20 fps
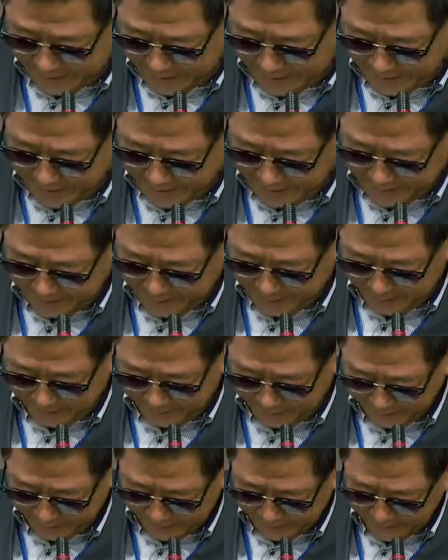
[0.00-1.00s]
uh,
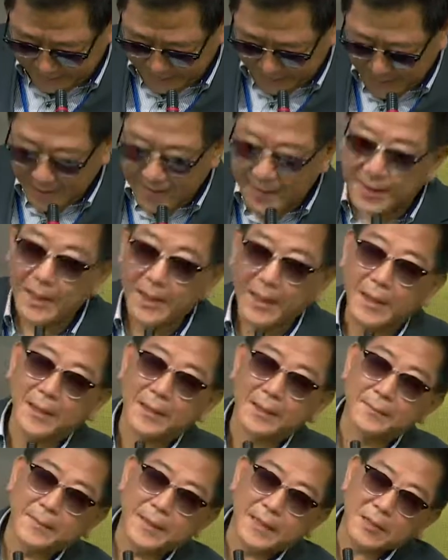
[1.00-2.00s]
briefing.
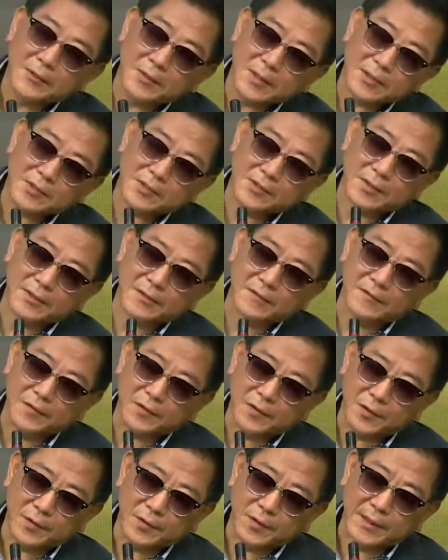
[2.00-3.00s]
Uh, my question
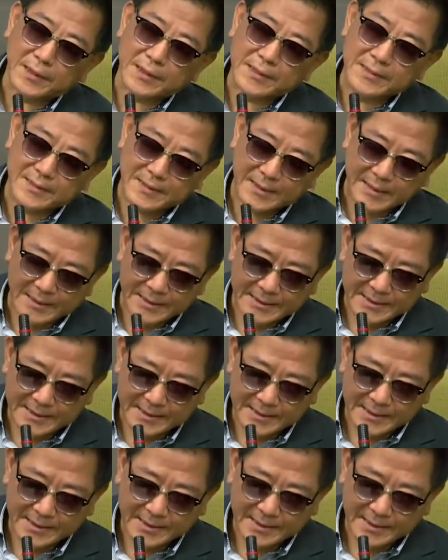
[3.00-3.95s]
for you is that,